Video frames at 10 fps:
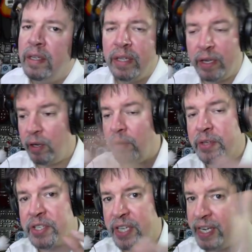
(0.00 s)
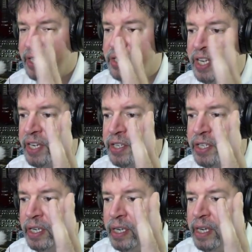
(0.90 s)
It all just kind of
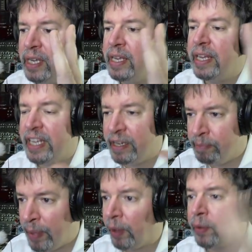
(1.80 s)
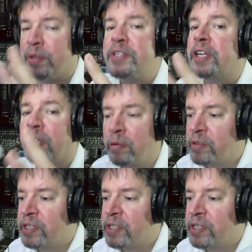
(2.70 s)
sits and melds and glues